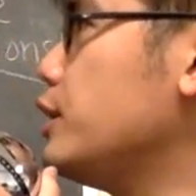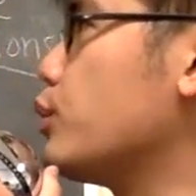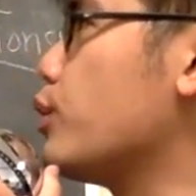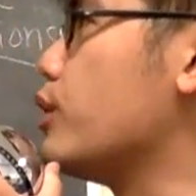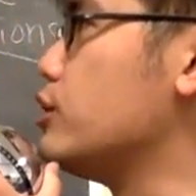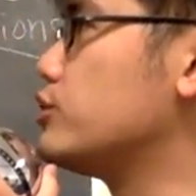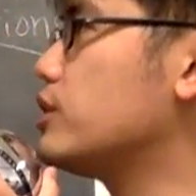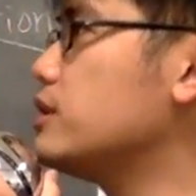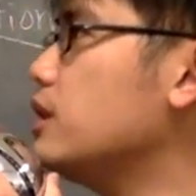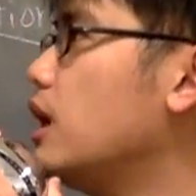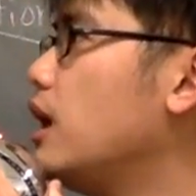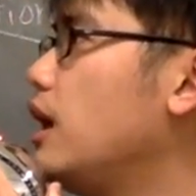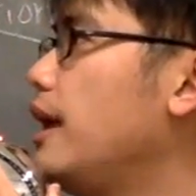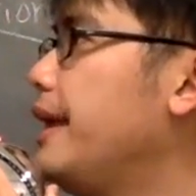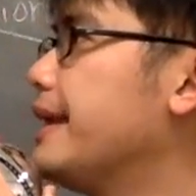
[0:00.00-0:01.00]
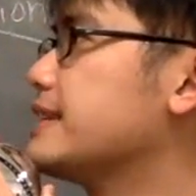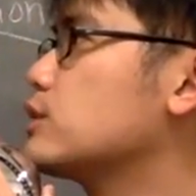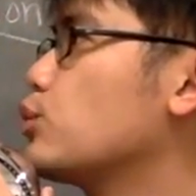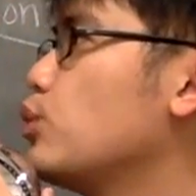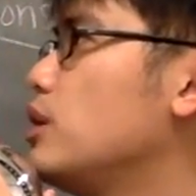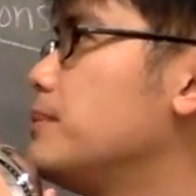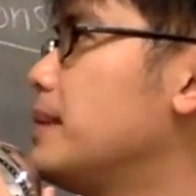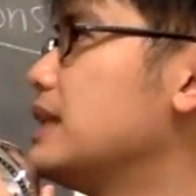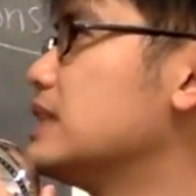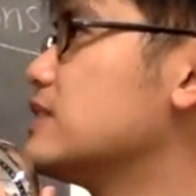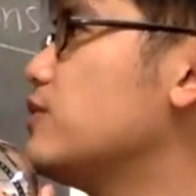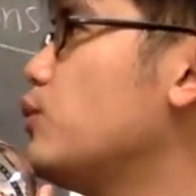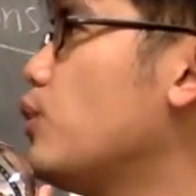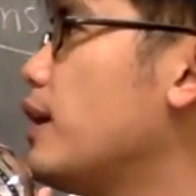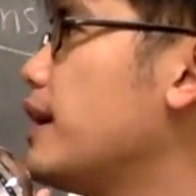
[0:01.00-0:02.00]
equation x squared minus
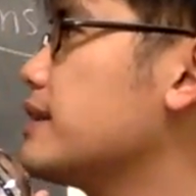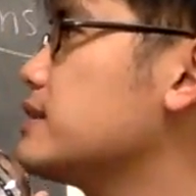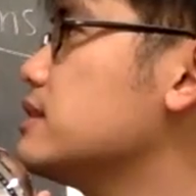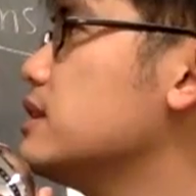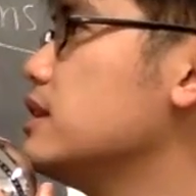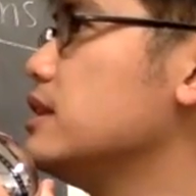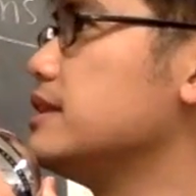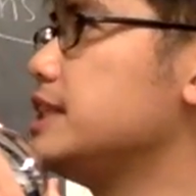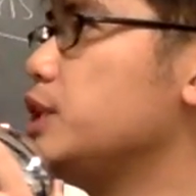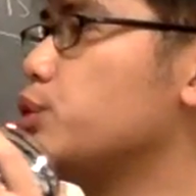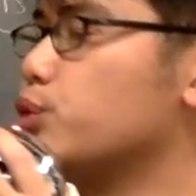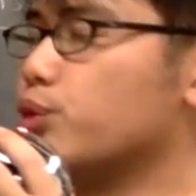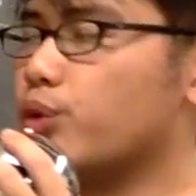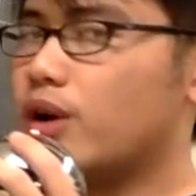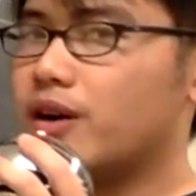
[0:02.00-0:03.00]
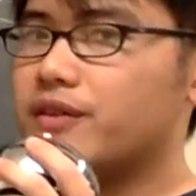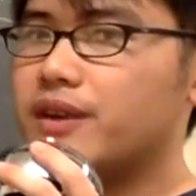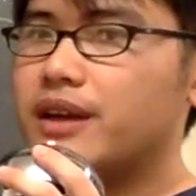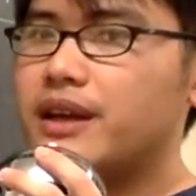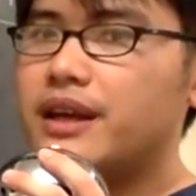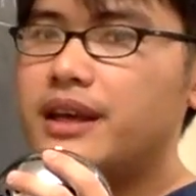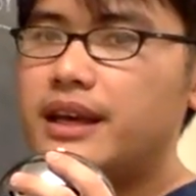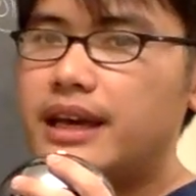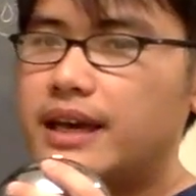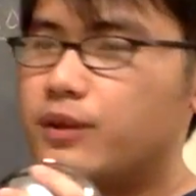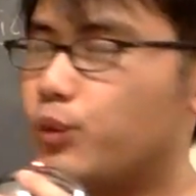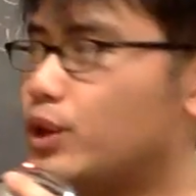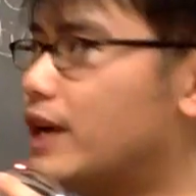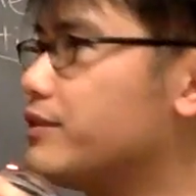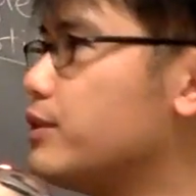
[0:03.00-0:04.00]
4x is equal to 12.
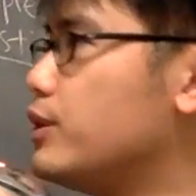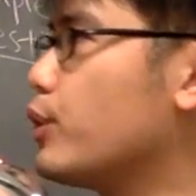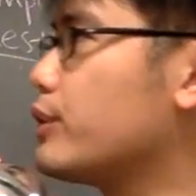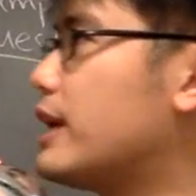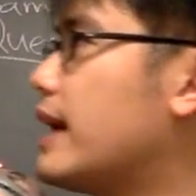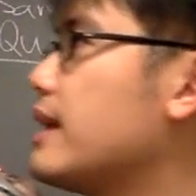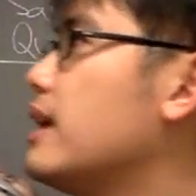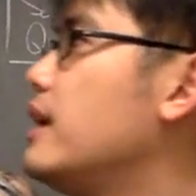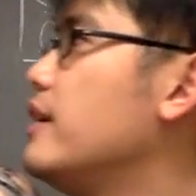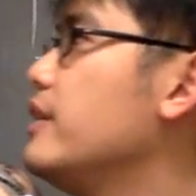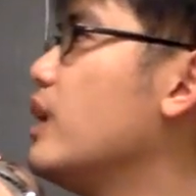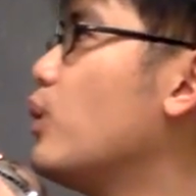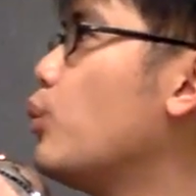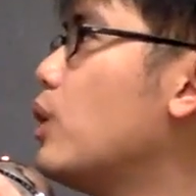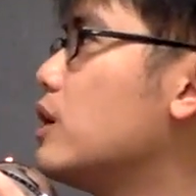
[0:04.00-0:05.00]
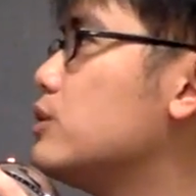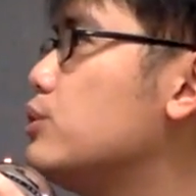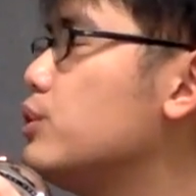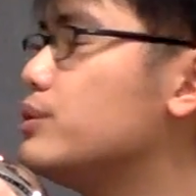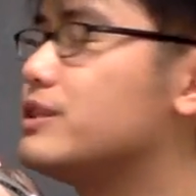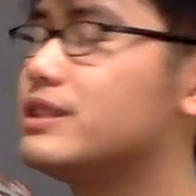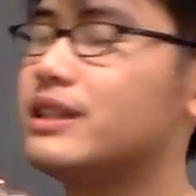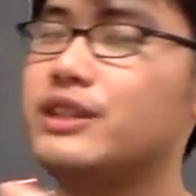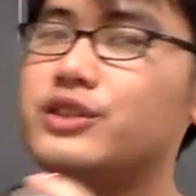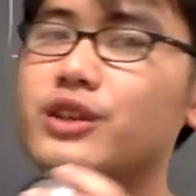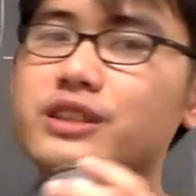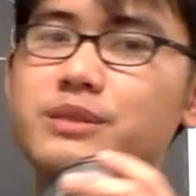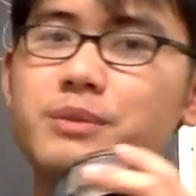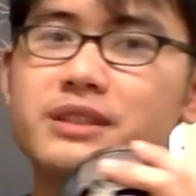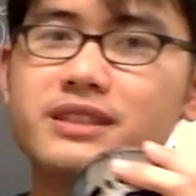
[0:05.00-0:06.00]
And we have to know that the word roots
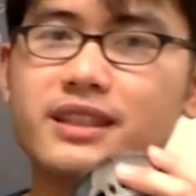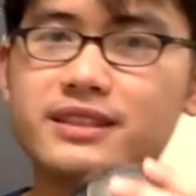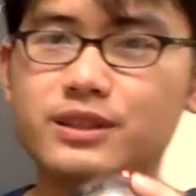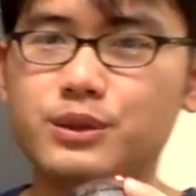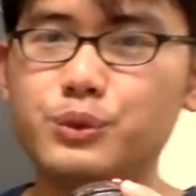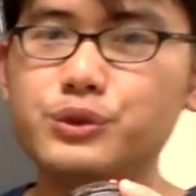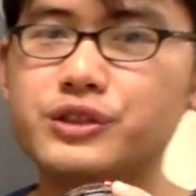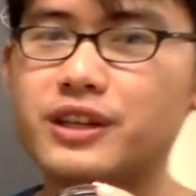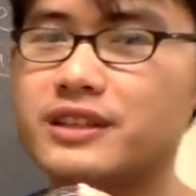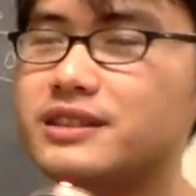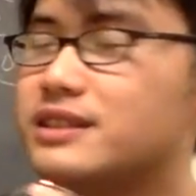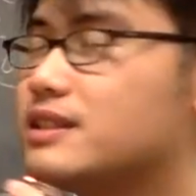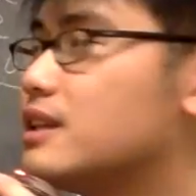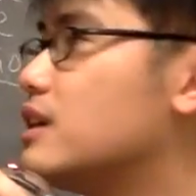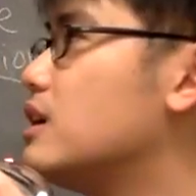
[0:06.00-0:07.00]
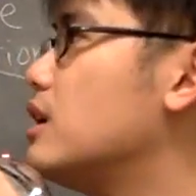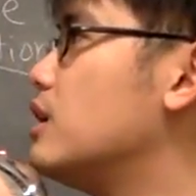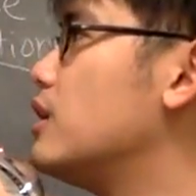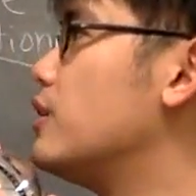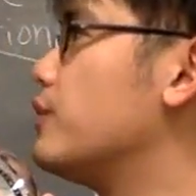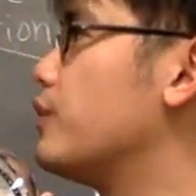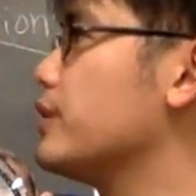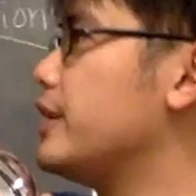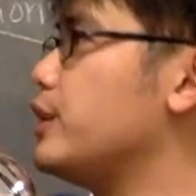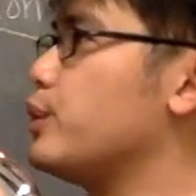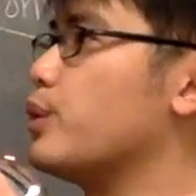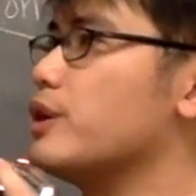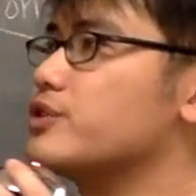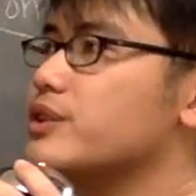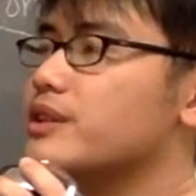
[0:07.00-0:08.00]
just means the solutions for the
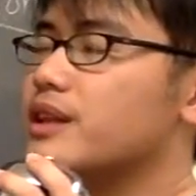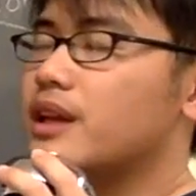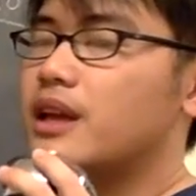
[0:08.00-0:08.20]
equation.